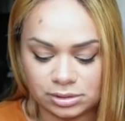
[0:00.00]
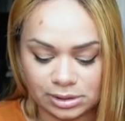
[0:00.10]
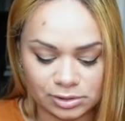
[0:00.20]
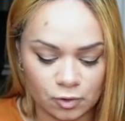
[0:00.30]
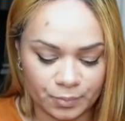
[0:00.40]

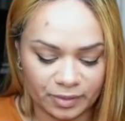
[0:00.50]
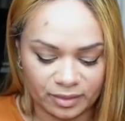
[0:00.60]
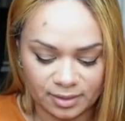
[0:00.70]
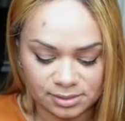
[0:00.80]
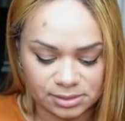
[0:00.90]
Let's open
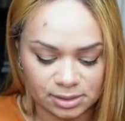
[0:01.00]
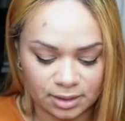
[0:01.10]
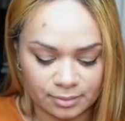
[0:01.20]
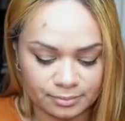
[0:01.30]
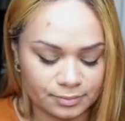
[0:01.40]
this
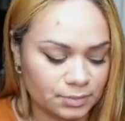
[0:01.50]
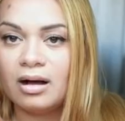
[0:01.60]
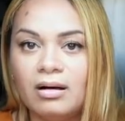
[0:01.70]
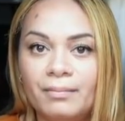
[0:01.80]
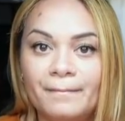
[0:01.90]
up.
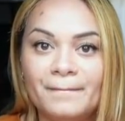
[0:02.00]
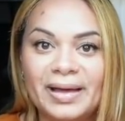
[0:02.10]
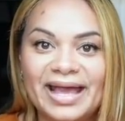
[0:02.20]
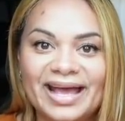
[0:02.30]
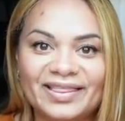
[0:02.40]
Oh
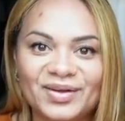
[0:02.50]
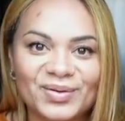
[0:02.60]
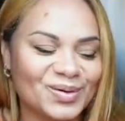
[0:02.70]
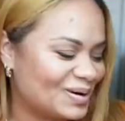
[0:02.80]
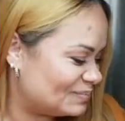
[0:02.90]
man, they're
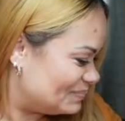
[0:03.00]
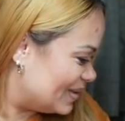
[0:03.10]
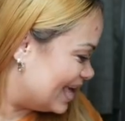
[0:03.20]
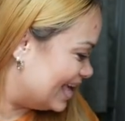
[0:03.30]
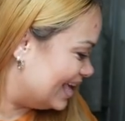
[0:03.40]
all
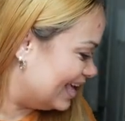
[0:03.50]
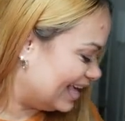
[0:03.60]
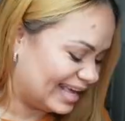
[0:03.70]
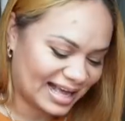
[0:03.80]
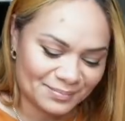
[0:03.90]

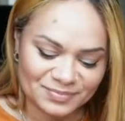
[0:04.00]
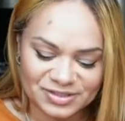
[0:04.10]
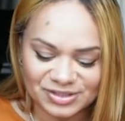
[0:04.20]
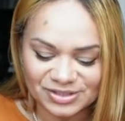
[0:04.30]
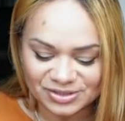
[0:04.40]
pink. I'm
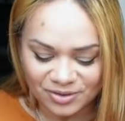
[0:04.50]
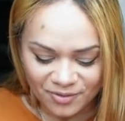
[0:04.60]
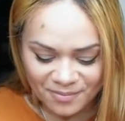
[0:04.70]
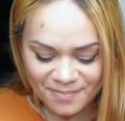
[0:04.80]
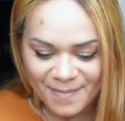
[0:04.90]

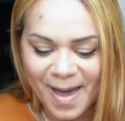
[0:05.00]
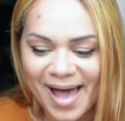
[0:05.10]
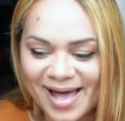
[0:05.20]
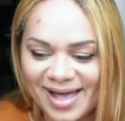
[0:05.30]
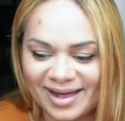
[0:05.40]
so
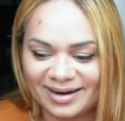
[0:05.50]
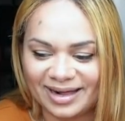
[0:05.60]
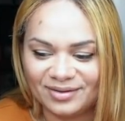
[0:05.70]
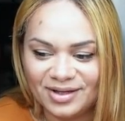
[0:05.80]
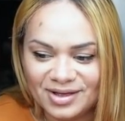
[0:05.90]
mad.
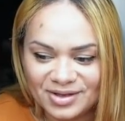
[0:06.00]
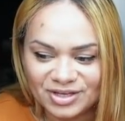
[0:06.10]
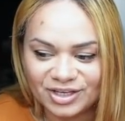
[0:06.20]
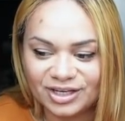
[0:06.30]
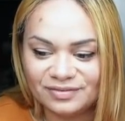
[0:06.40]
I
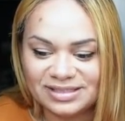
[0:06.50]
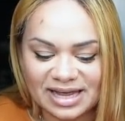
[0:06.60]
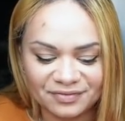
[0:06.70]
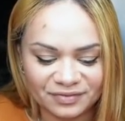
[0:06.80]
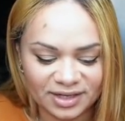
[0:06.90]
Could have
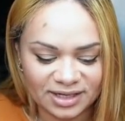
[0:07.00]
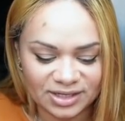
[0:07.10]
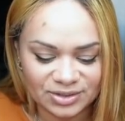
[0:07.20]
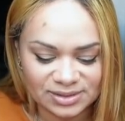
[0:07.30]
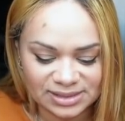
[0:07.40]
definitely
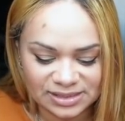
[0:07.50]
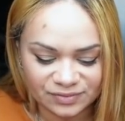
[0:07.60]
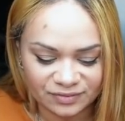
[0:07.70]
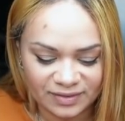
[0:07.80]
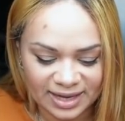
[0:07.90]
used these
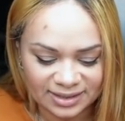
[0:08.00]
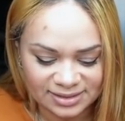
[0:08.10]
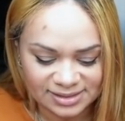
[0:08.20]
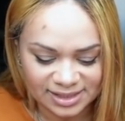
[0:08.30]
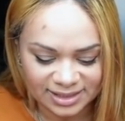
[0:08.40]
for
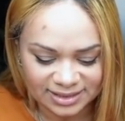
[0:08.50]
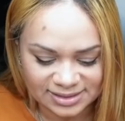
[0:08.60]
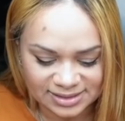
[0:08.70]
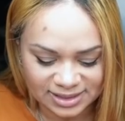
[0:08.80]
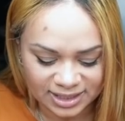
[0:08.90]

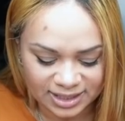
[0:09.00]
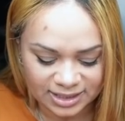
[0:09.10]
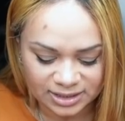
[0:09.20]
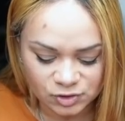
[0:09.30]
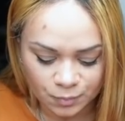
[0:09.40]
Valentine's Day.
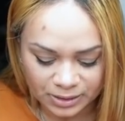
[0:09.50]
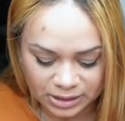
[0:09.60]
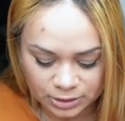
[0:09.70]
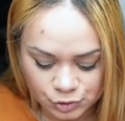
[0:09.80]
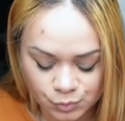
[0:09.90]
Let's open
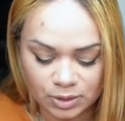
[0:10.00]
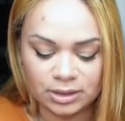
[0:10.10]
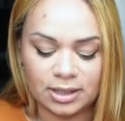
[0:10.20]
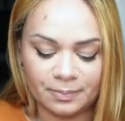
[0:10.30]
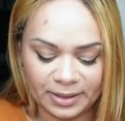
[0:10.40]
each one
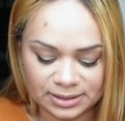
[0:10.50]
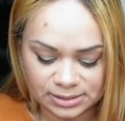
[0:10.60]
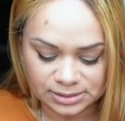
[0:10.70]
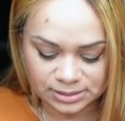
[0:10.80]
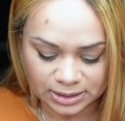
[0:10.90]
up and
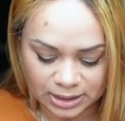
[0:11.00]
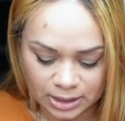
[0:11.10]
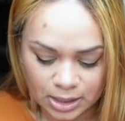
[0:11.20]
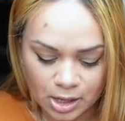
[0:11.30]
see.